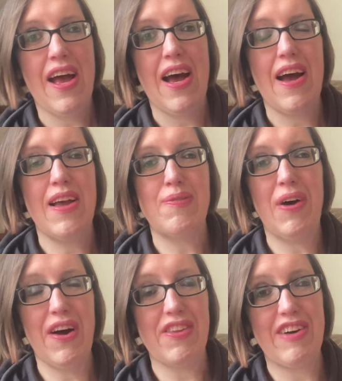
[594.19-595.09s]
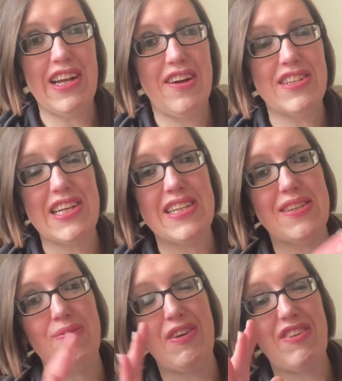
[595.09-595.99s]
And part of the Raynaud's is
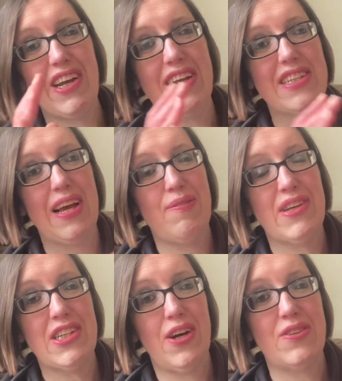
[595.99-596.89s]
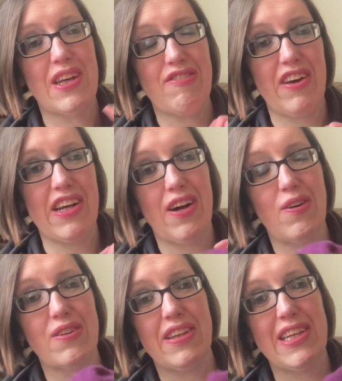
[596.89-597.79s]
my fingers and my toes get very
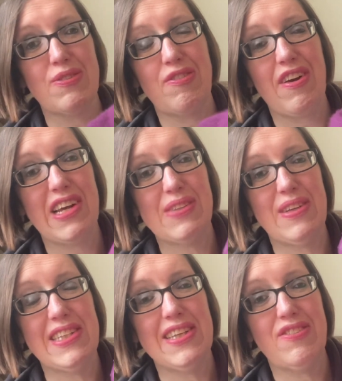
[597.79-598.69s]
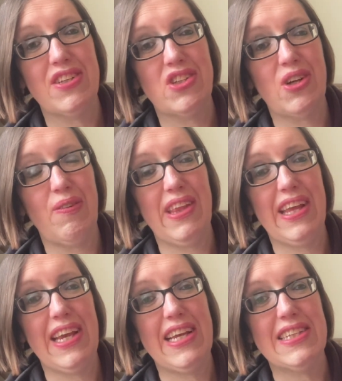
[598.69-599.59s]
cold, and these were very expensive, so she got me
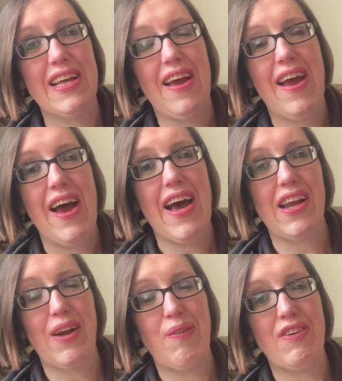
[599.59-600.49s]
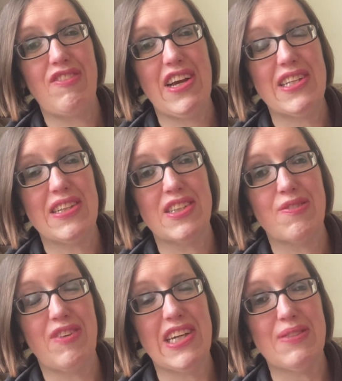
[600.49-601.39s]
these and a couple of face and some
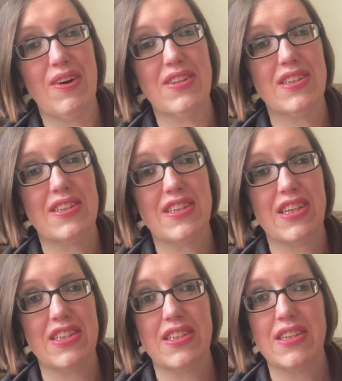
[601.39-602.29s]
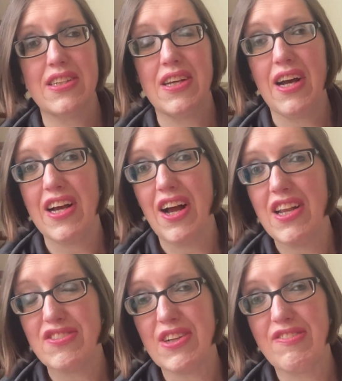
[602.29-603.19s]
face masks because I love doing